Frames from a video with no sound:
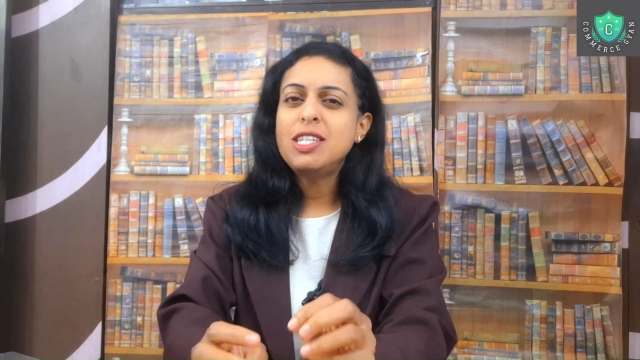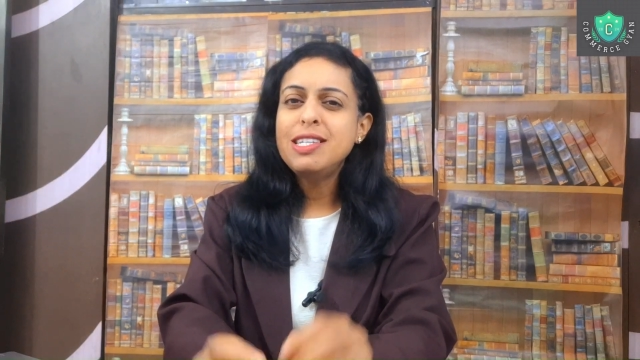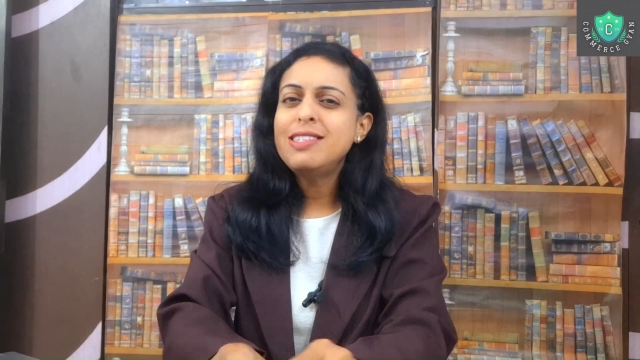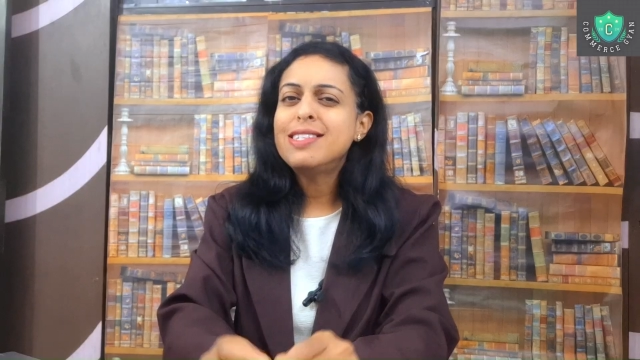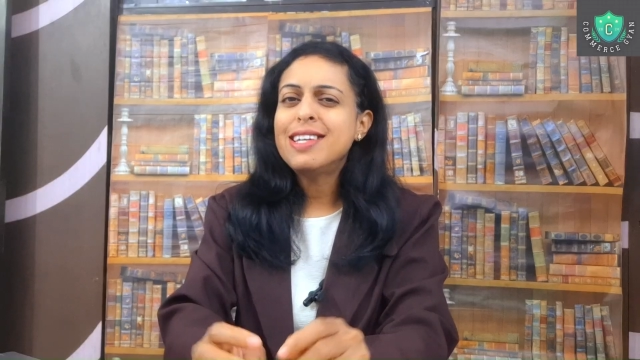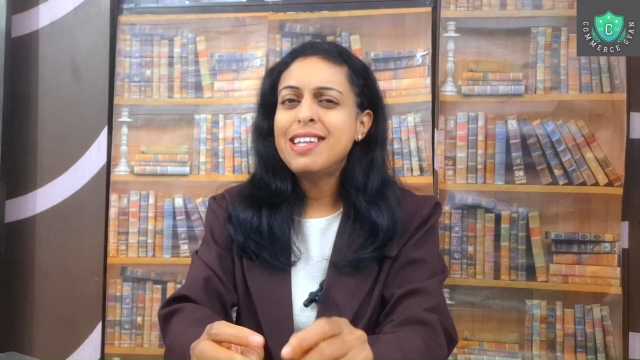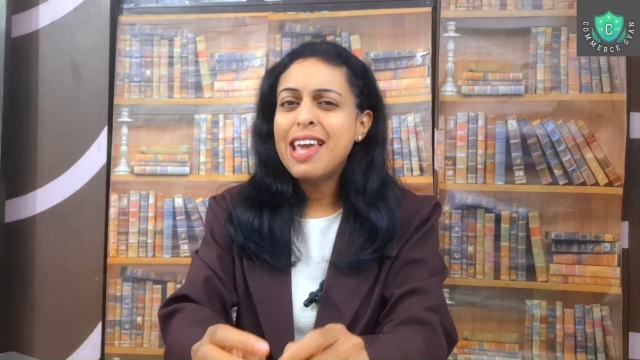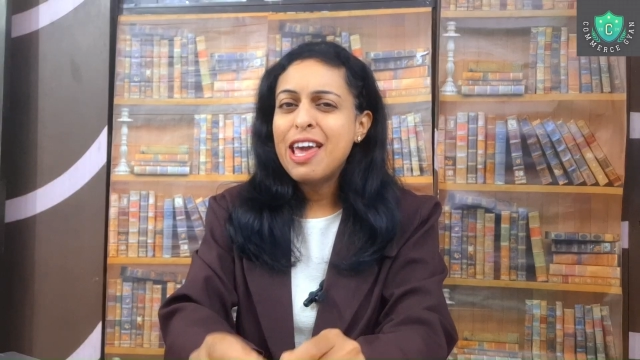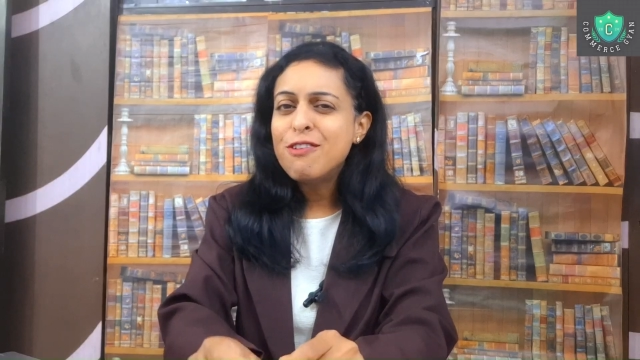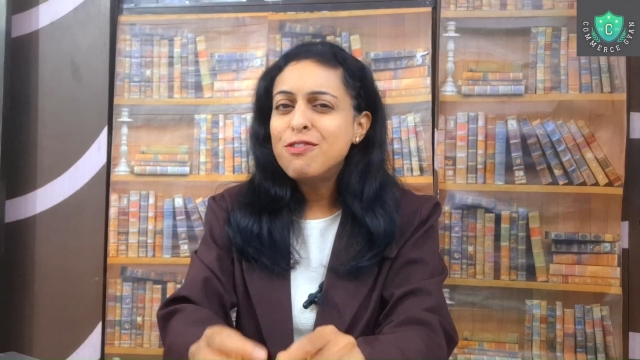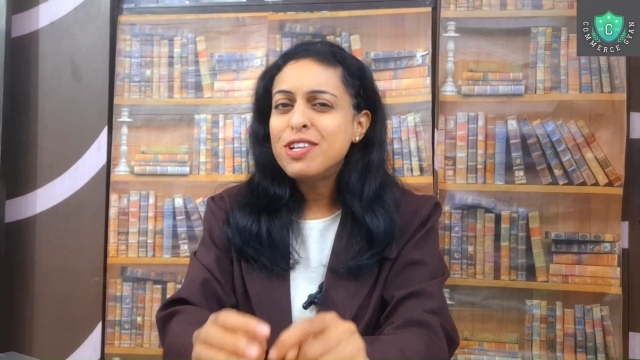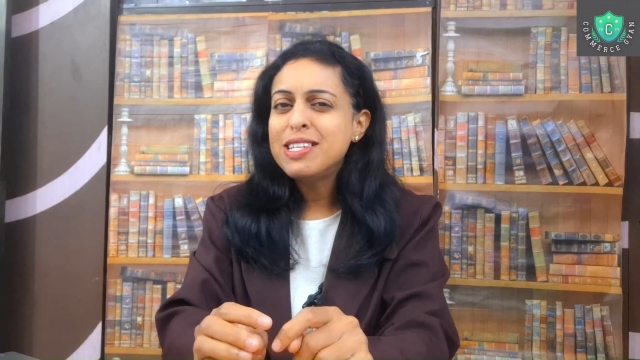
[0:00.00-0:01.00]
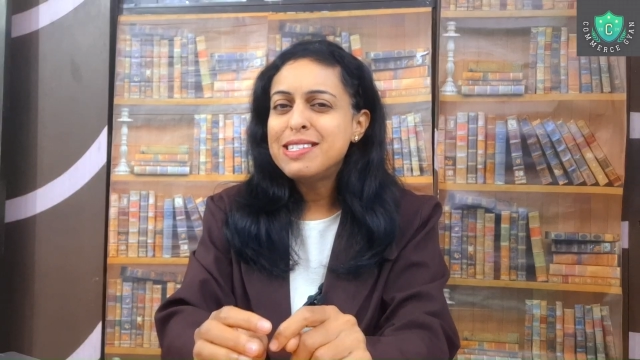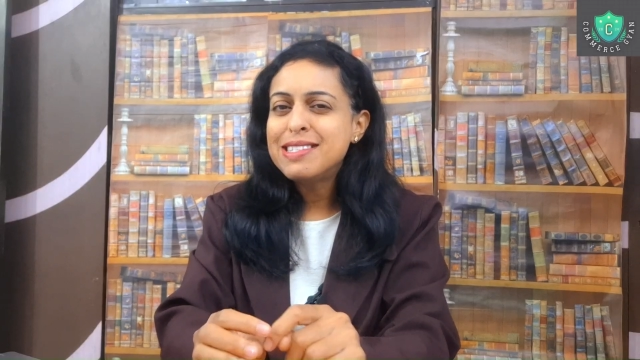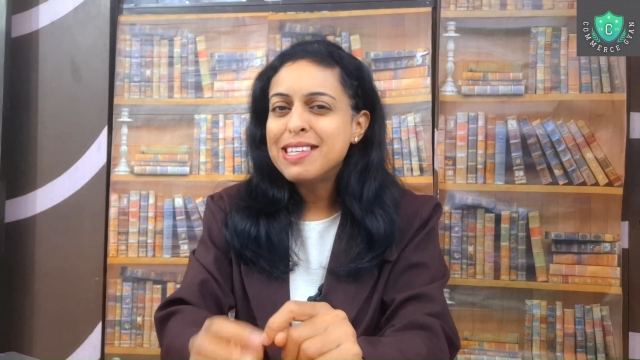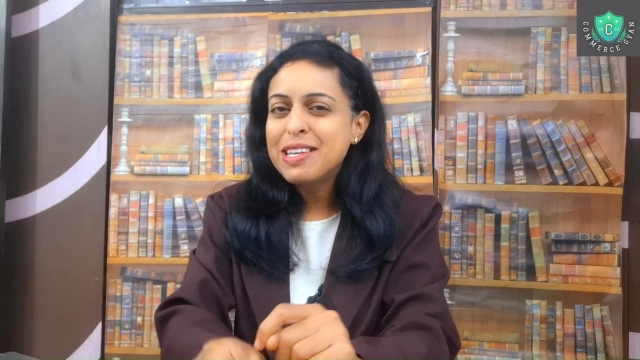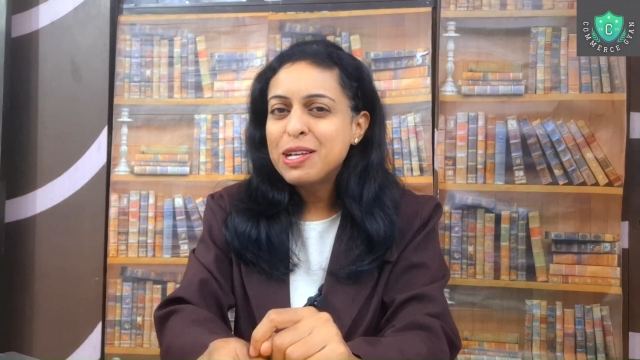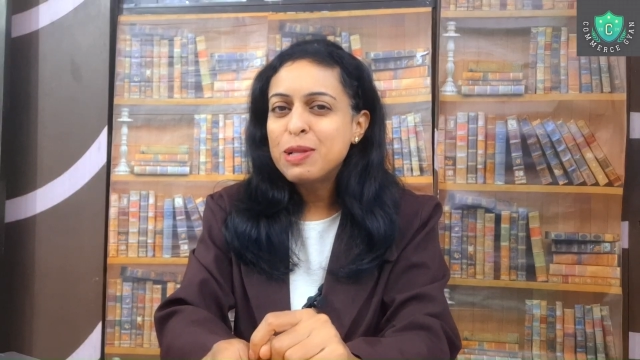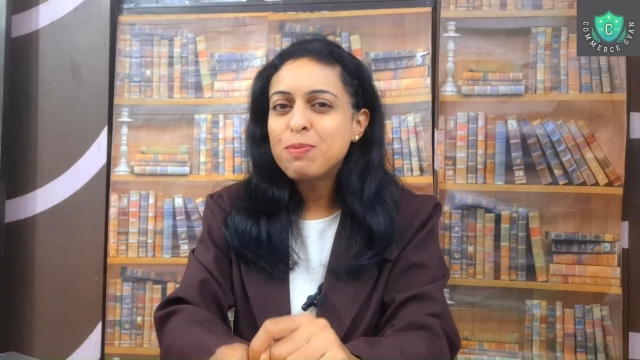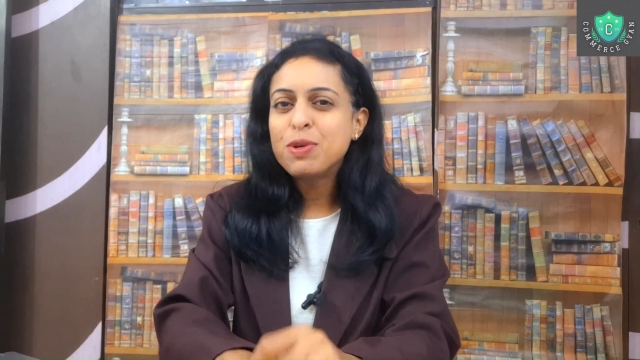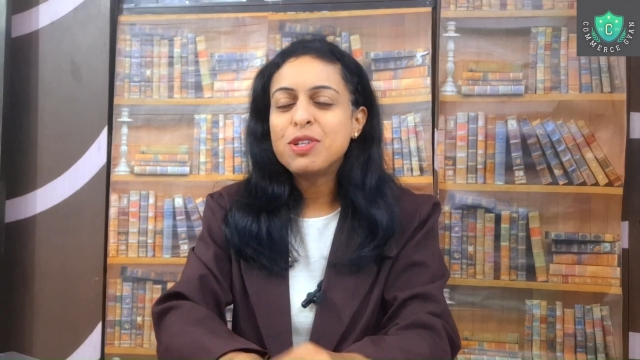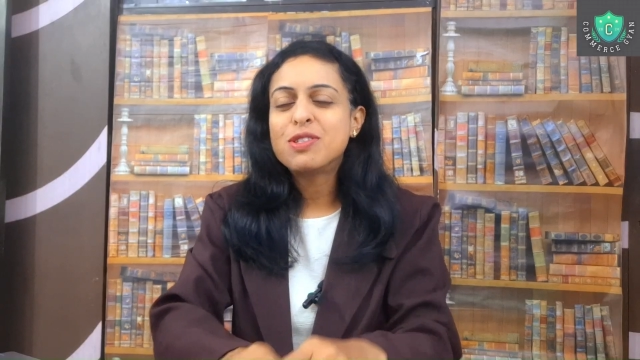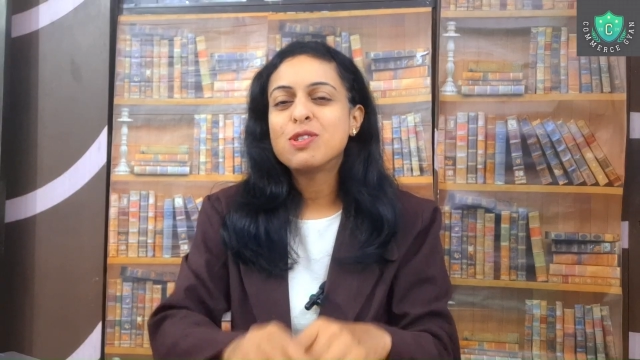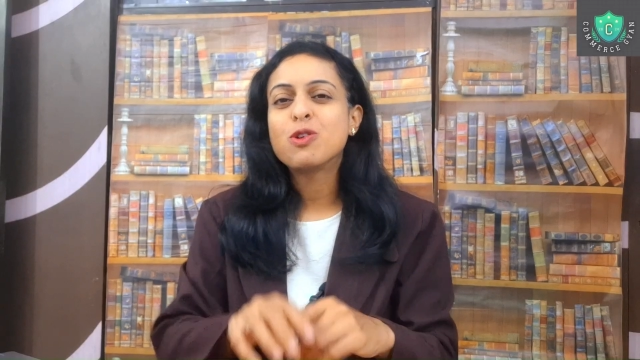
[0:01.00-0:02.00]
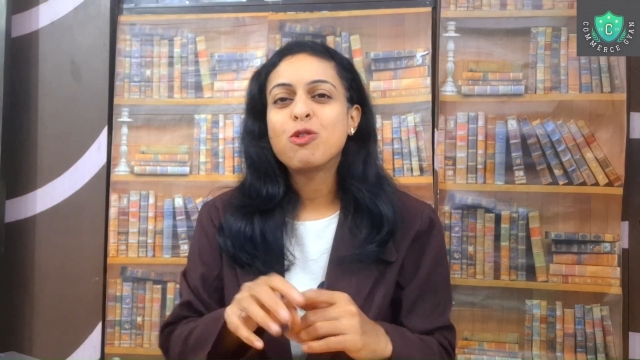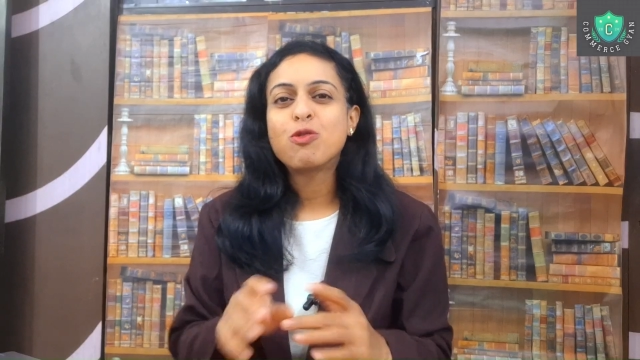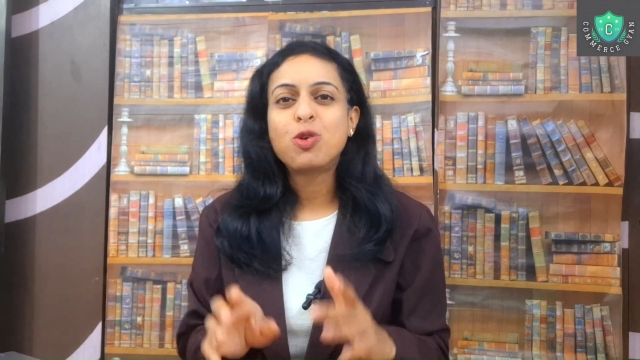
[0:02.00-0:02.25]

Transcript: each and every single person of